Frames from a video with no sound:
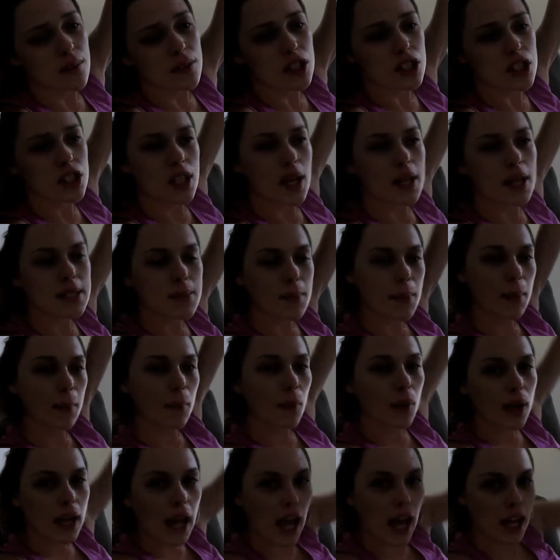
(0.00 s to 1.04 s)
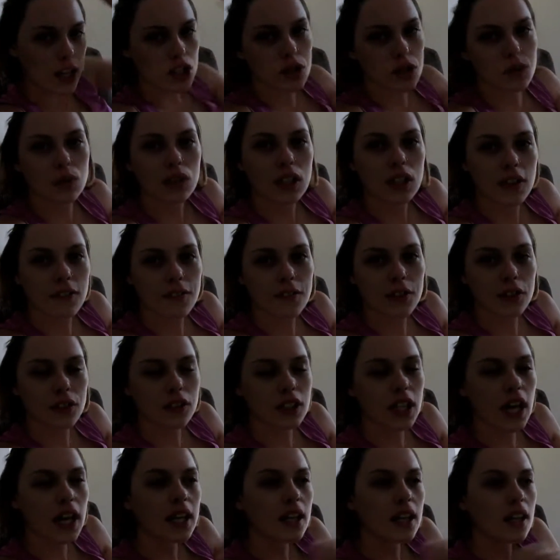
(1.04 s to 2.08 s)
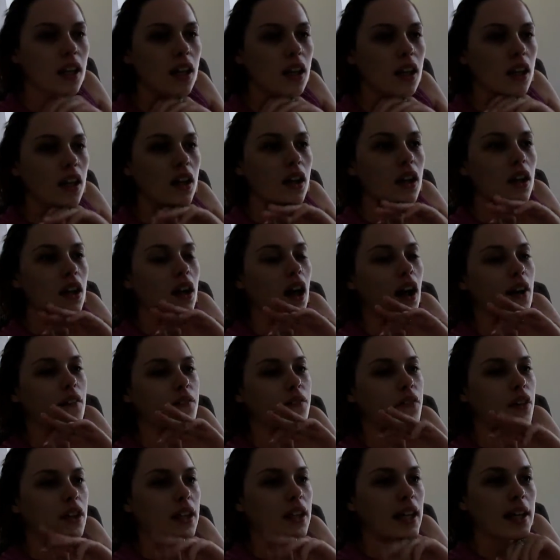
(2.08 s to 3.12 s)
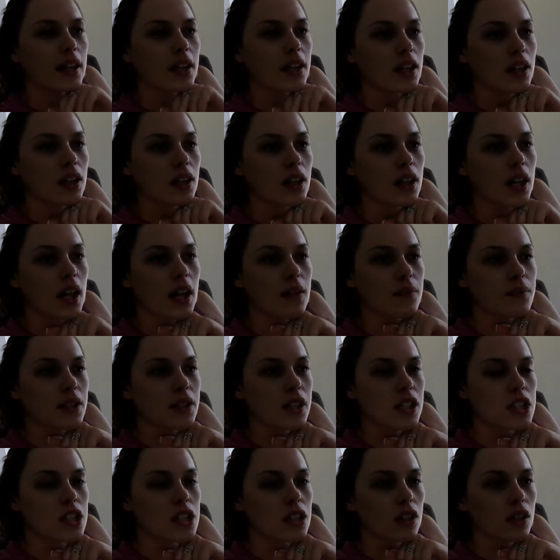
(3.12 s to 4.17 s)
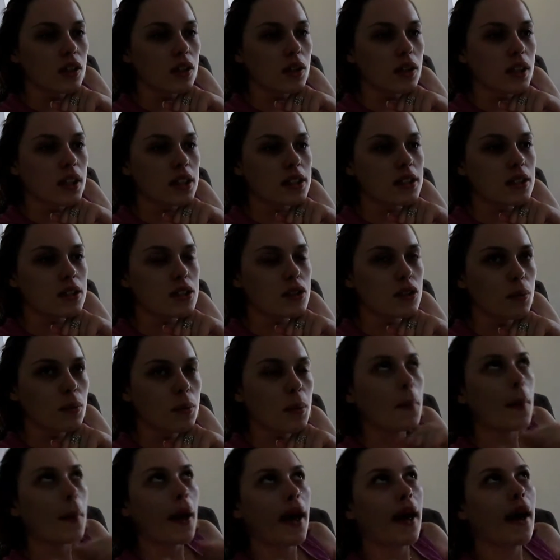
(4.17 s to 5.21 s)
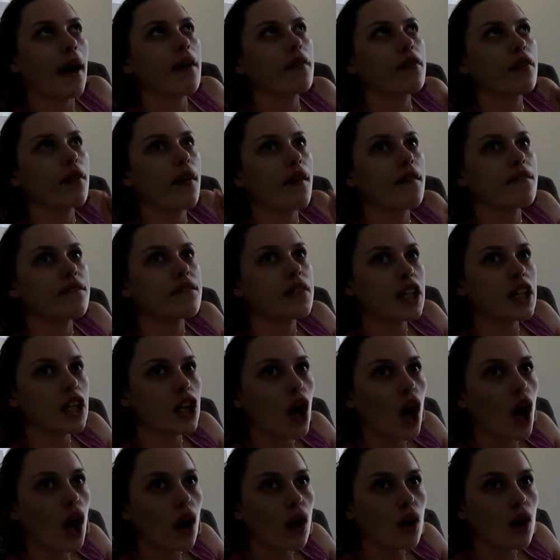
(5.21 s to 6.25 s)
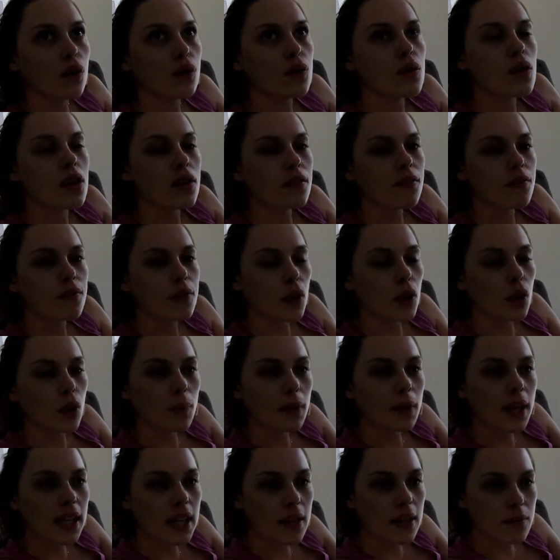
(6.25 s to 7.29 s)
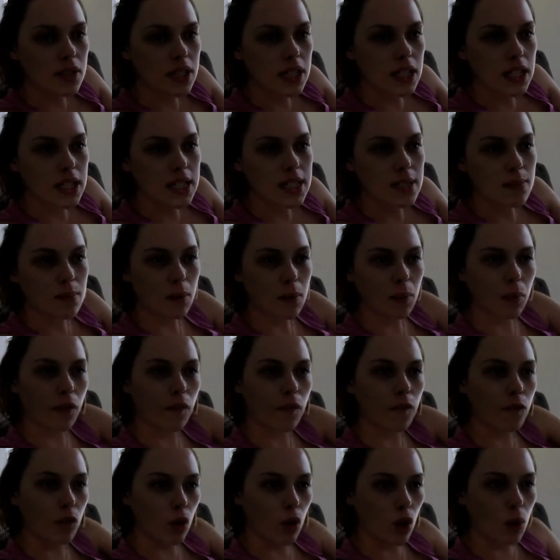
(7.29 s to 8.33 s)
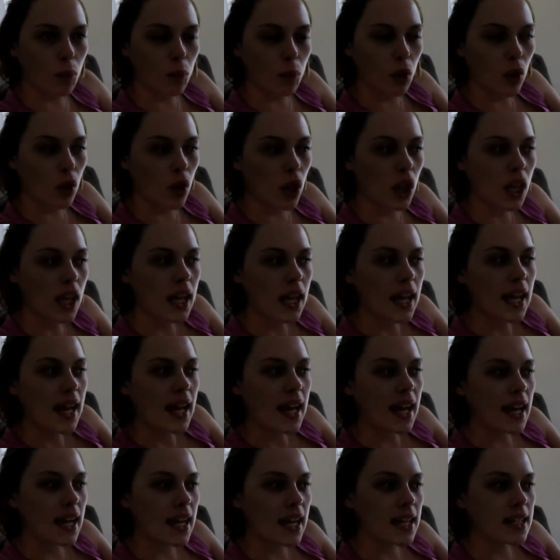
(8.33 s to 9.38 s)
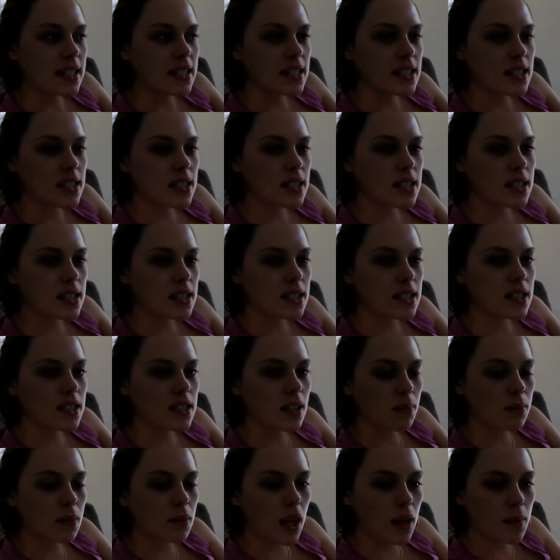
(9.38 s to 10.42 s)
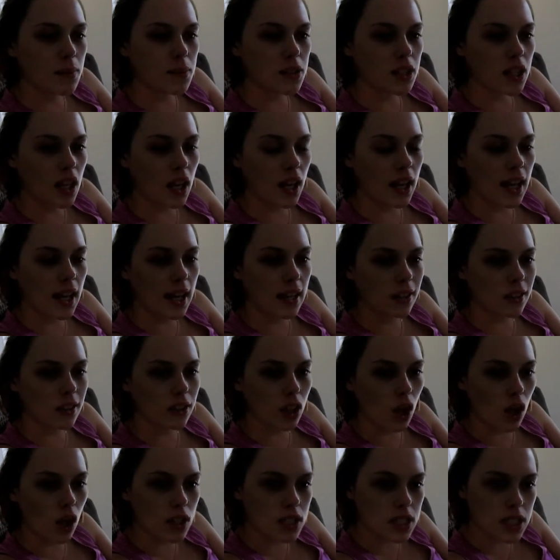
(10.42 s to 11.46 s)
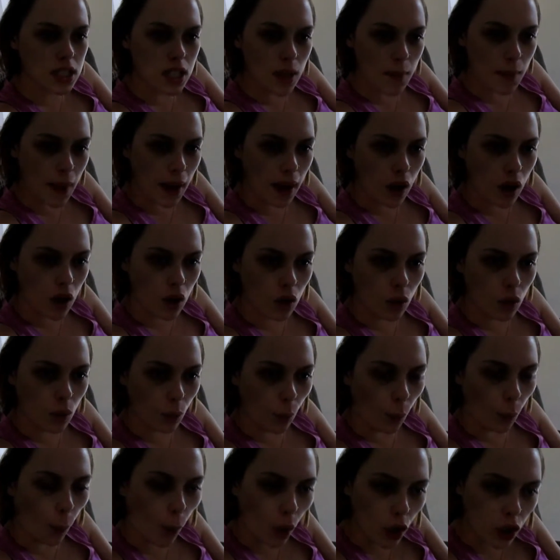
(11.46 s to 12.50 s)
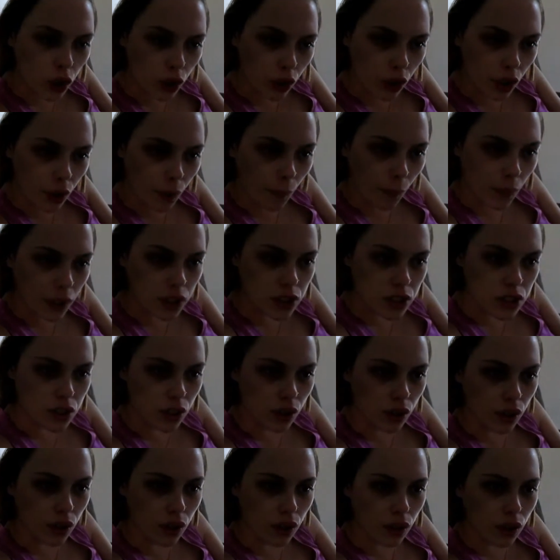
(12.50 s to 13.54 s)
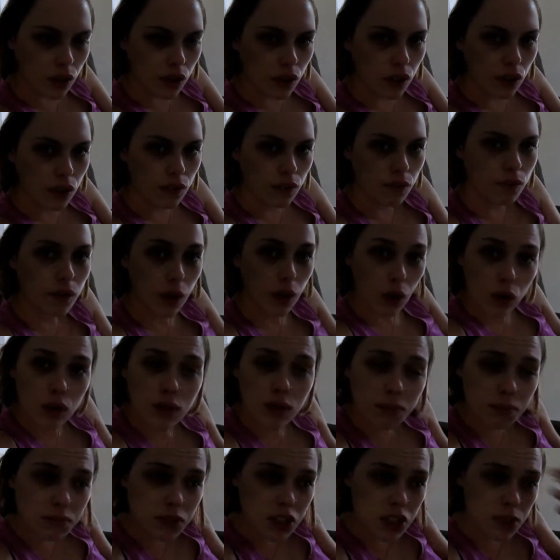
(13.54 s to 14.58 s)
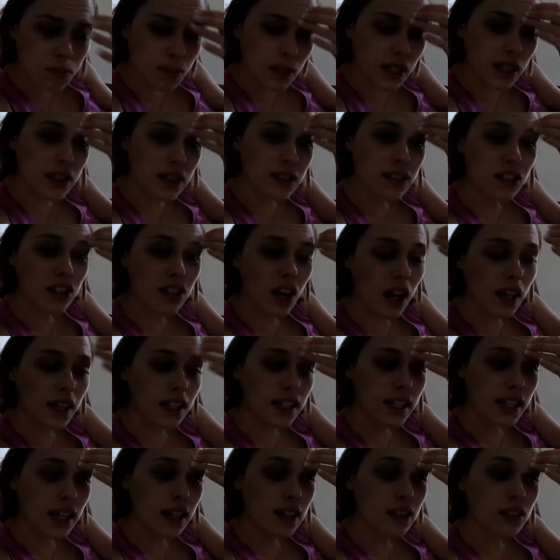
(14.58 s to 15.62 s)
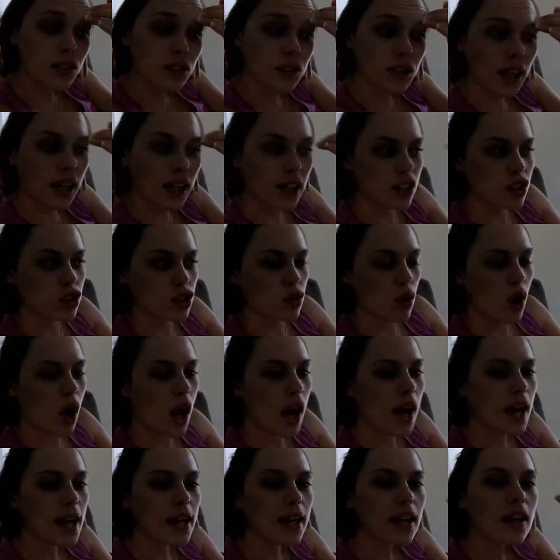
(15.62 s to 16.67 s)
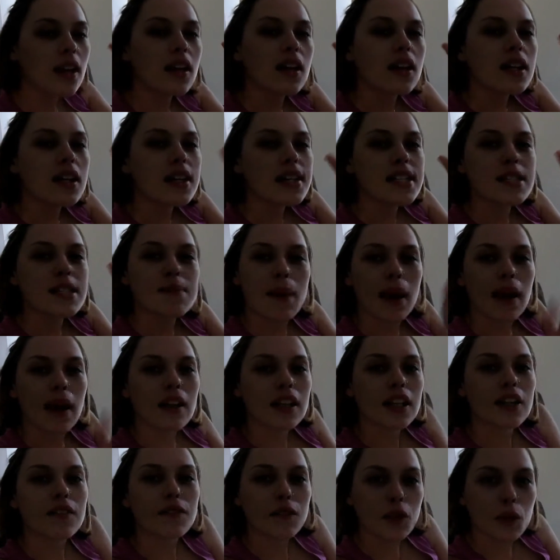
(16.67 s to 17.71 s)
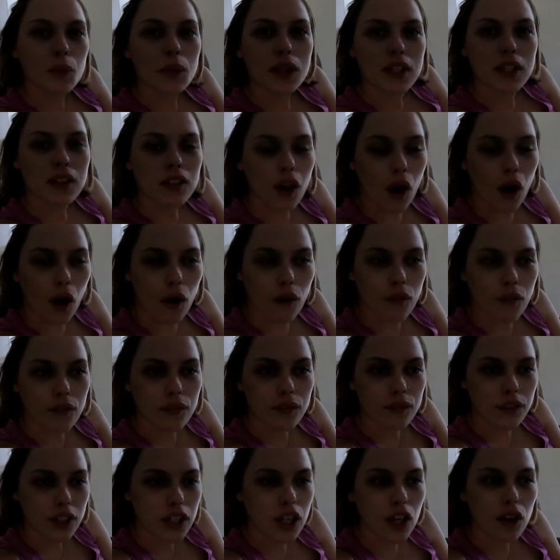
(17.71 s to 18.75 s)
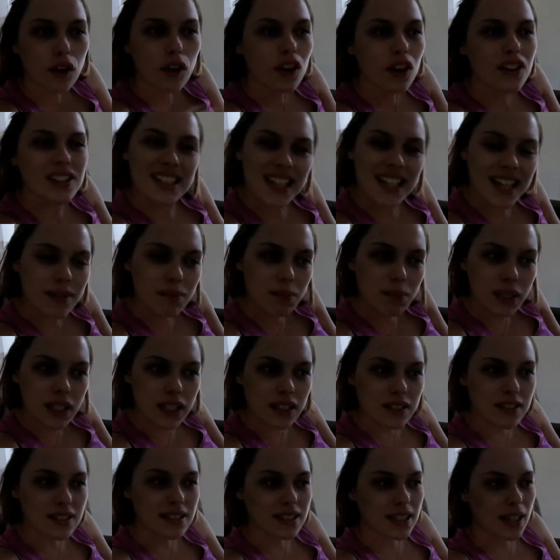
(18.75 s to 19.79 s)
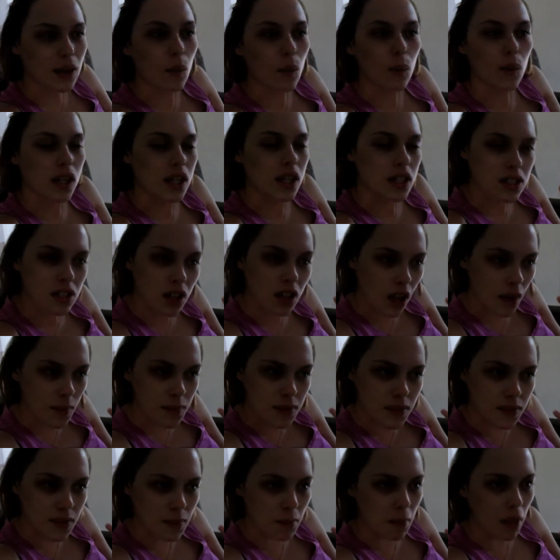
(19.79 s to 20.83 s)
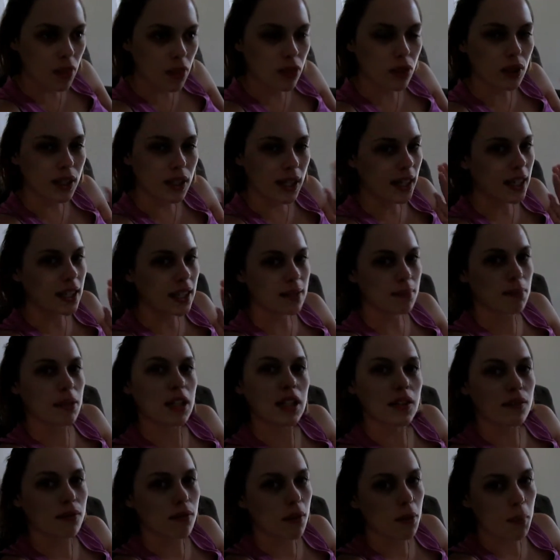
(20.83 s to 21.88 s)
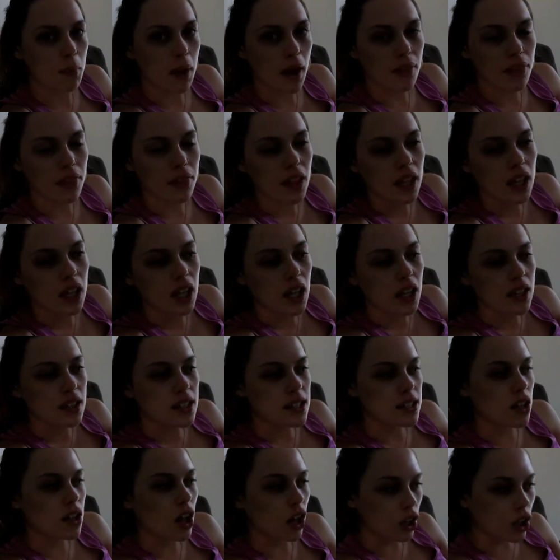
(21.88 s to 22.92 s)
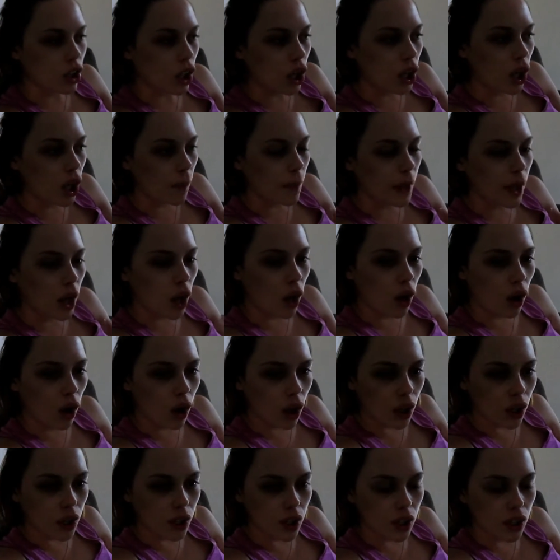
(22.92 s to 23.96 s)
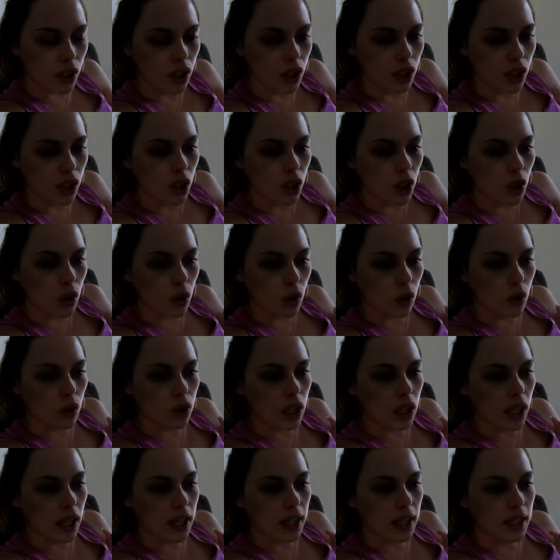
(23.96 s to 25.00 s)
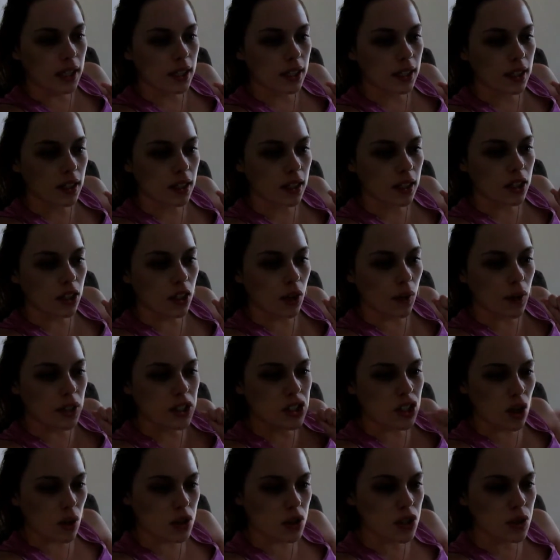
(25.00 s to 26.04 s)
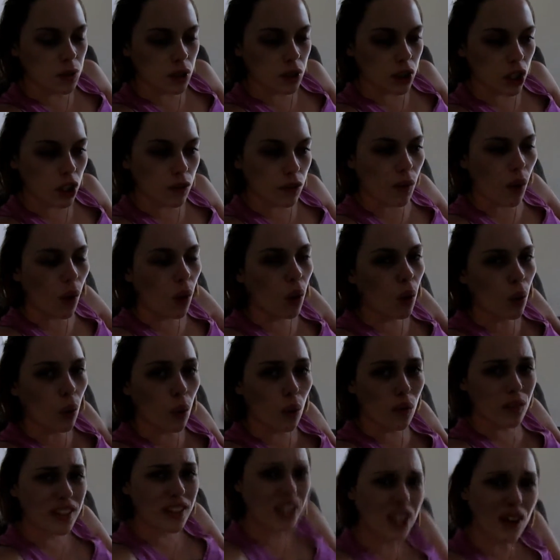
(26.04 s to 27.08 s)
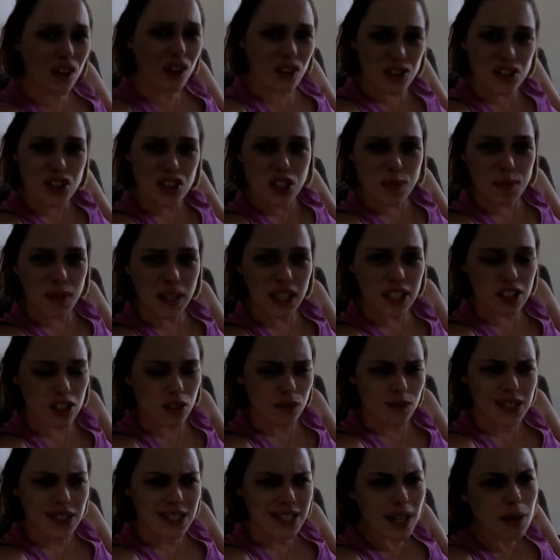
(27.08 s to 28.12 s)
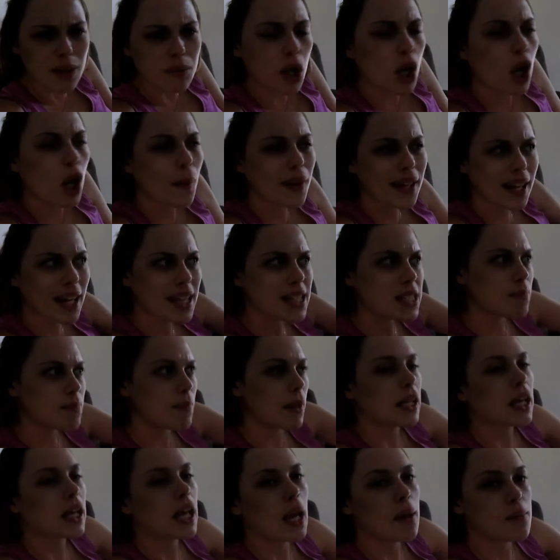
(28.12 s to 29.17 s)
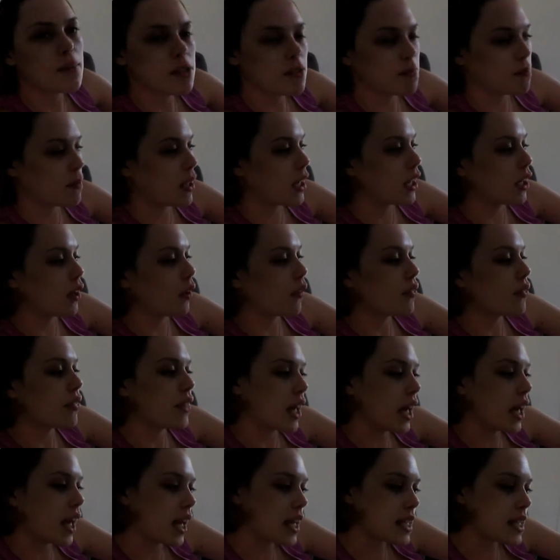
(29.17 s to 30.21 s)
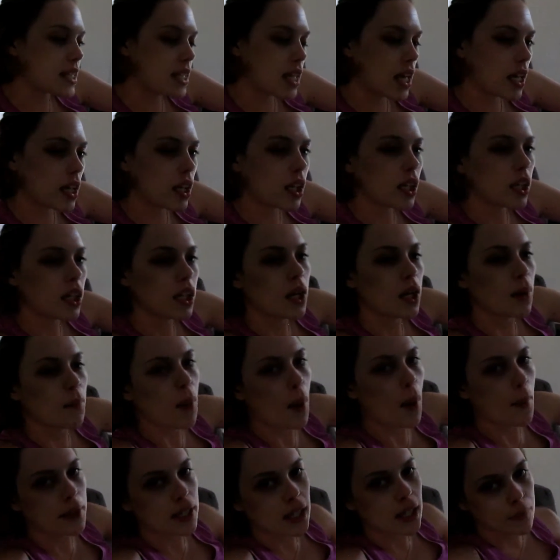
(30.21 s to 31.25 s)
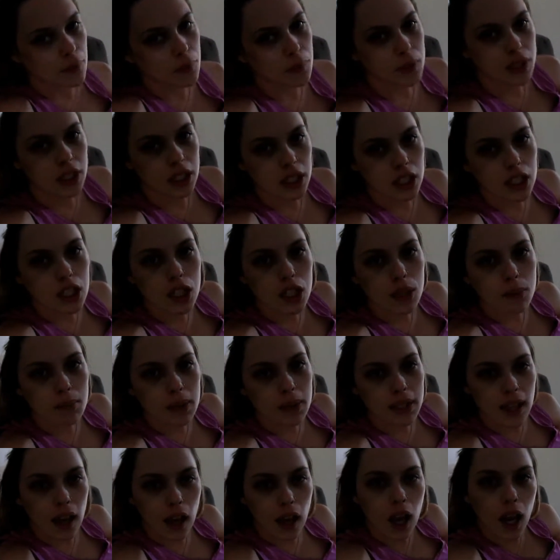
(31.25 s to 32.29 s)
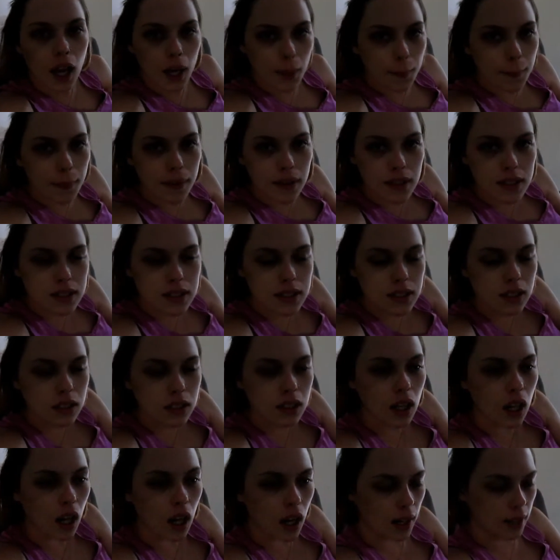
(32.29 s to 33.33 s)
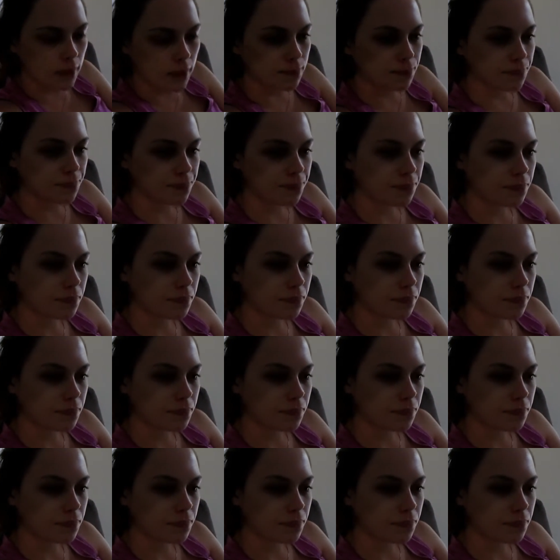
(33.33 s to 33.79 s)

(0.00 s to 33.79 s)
It's a bit more casual. I feel like having to like, sort of prepare for a video and film it and everything, it's a bit more formal, and sometimes you kind of at a loss about what you're going to film just because you kind of get through like a dry spell, if you will, of video content because it's like weird times of the month or like in the middle of a month there's not a lot going on, or like, you know, I don't do a lot of haul videos just because obviously I'm not going out spending heaps of money on things and probably never really gonna be that kind of person.